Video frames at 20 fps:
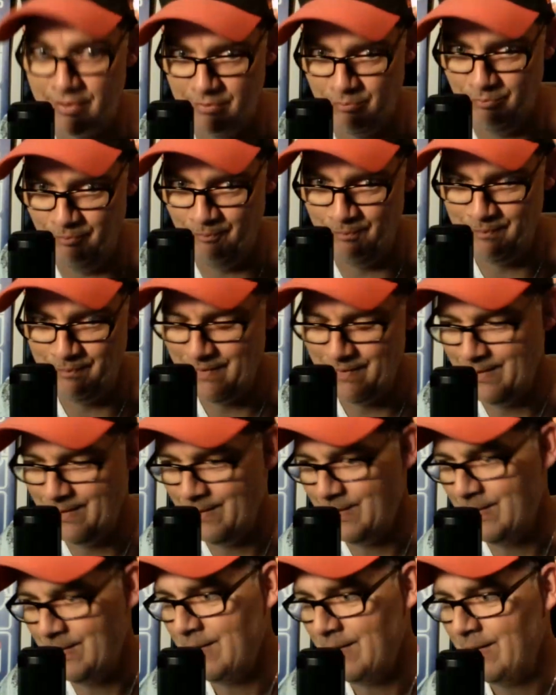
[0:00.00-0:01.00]
Right.
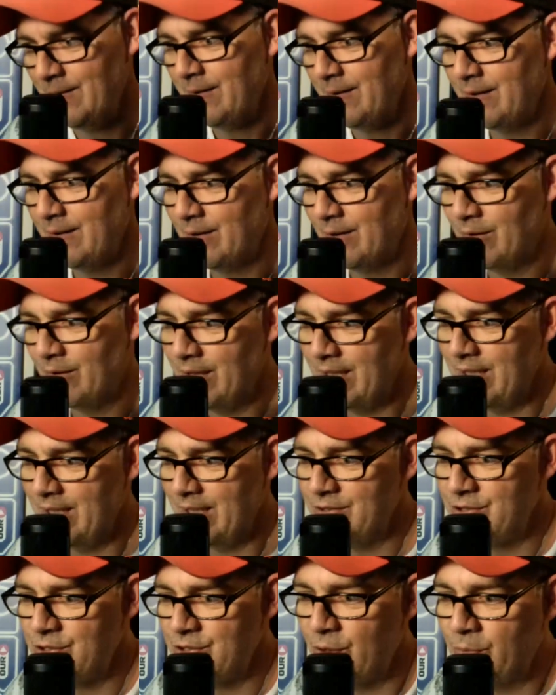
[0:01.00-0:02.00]
Right. You know?
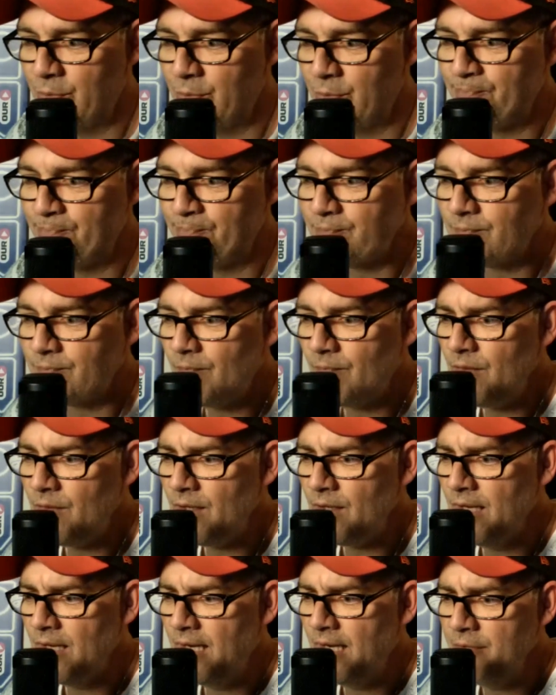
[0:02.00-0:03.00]
And so
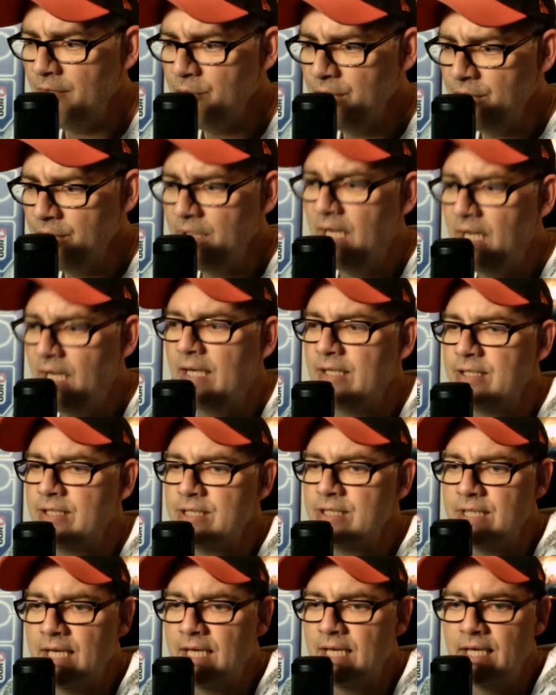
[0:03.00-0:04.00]
I realized
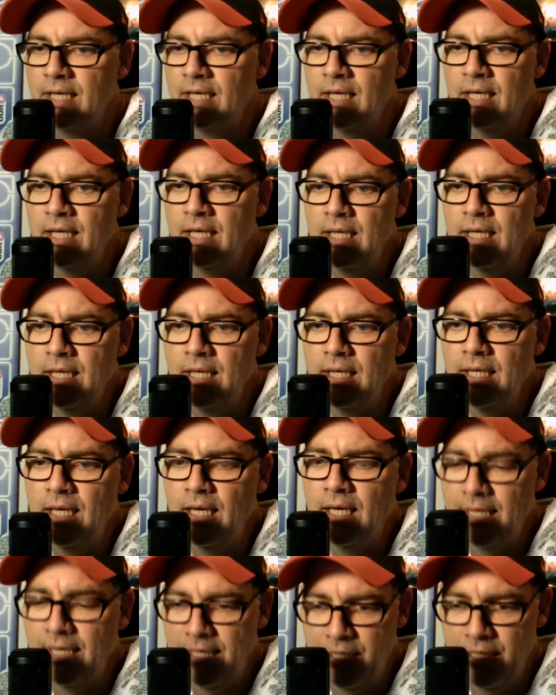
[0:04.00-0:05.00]
that,
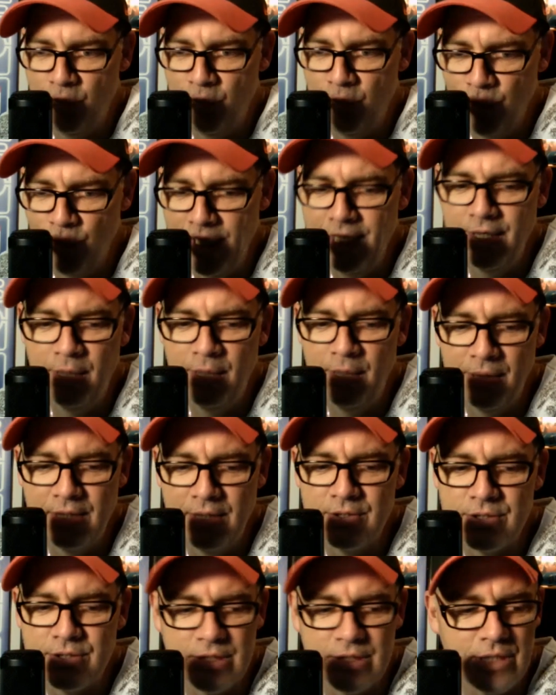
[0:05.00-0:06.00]
and I ran up
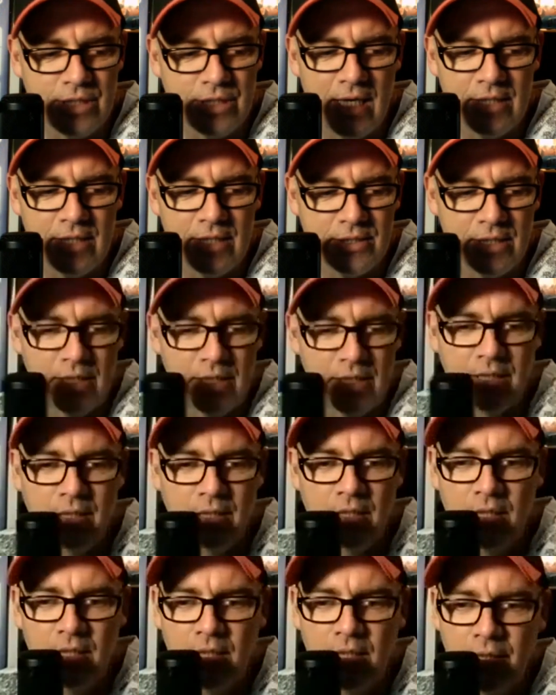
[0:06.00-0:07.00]
against this last night.
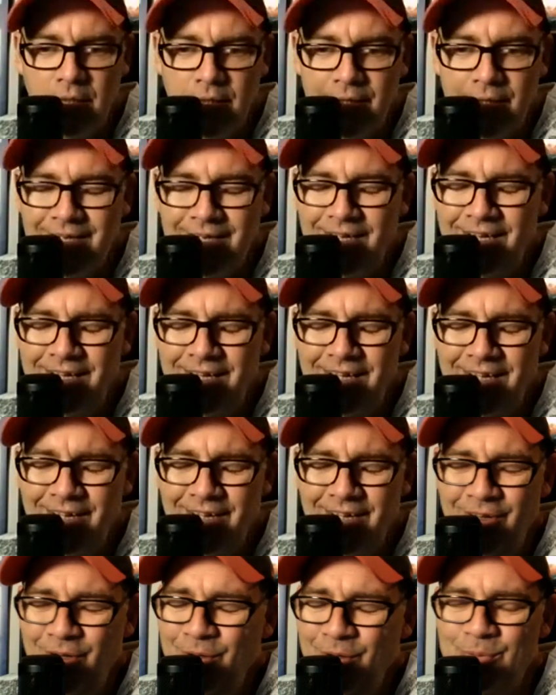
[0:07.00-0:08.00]

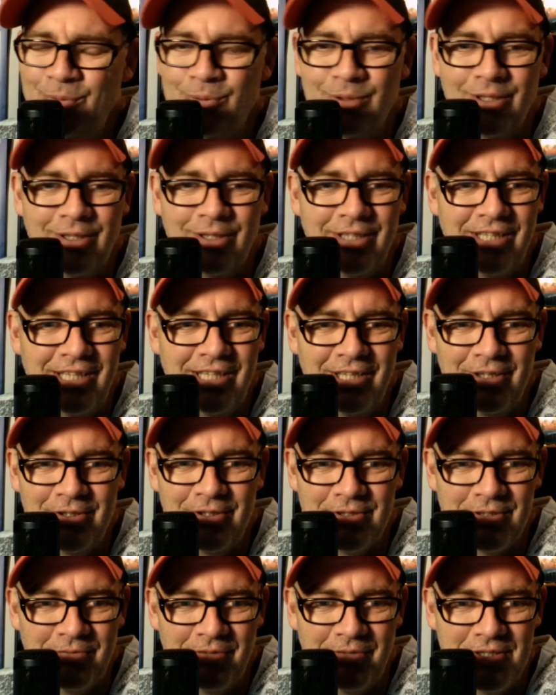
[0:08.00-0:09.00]
Who really cares
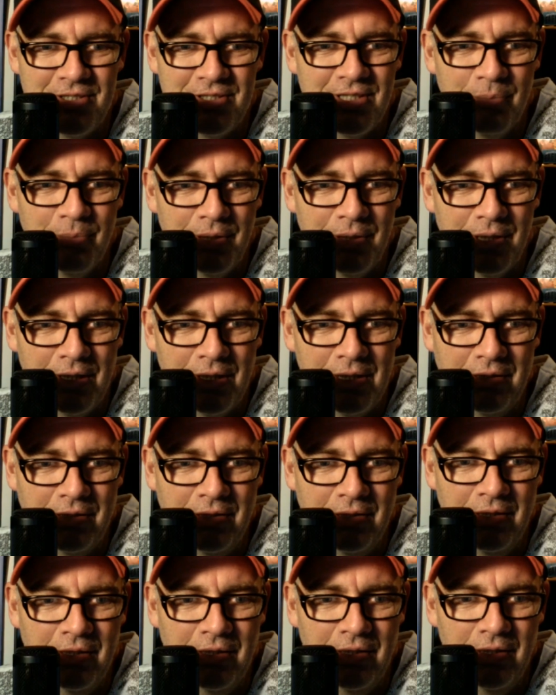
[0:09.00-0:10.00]
if I skip a night?
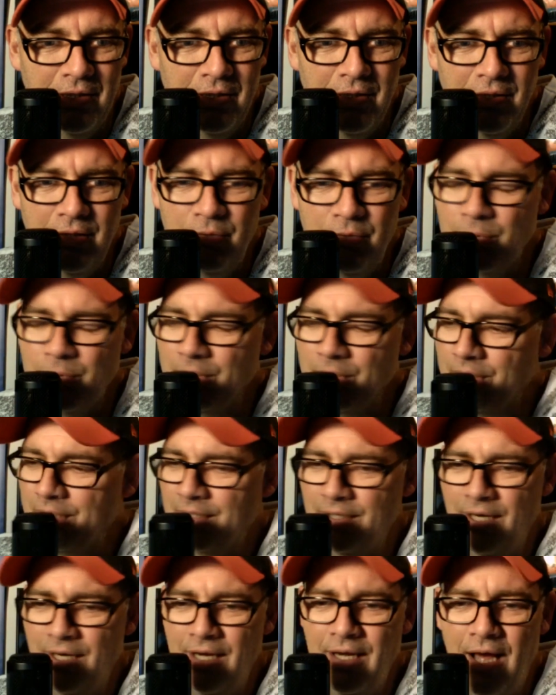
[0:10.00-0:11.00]
Like really,
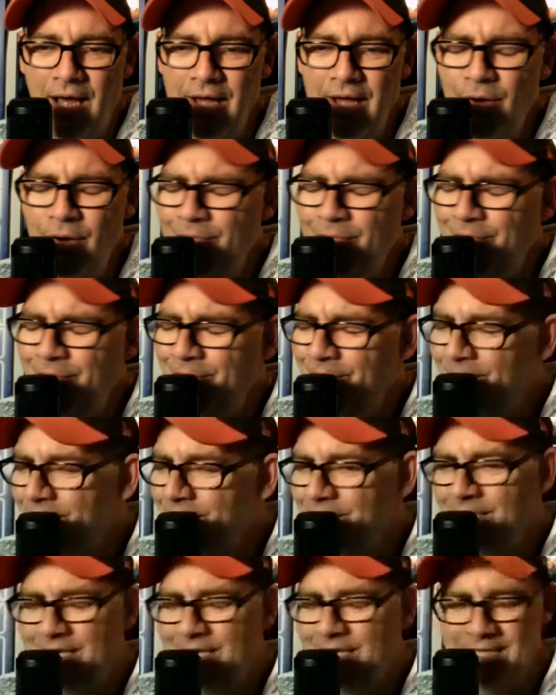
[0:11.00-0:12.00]
I, I don't hmm.
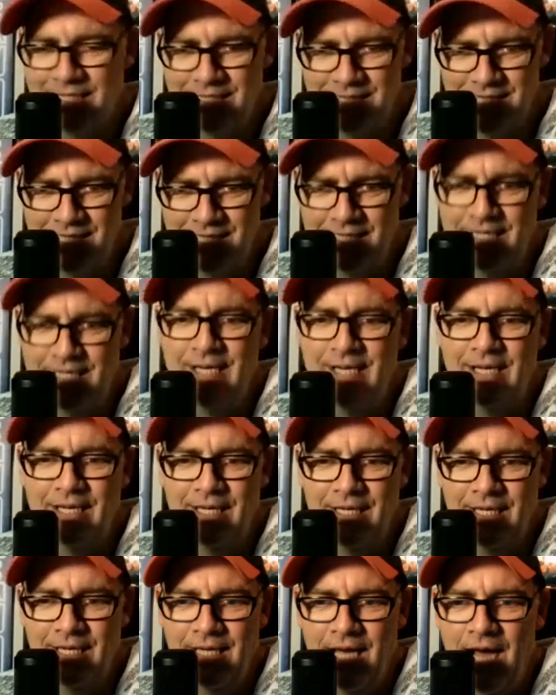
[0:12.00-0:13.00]
feel like it today.
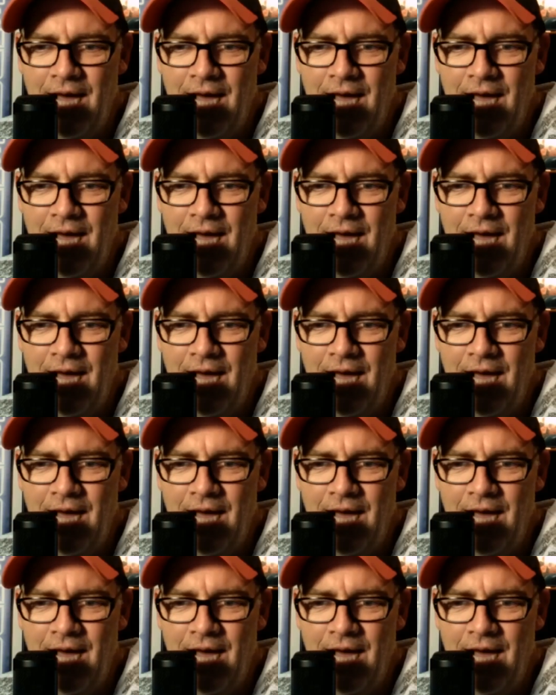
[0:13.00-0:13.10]
Yeah.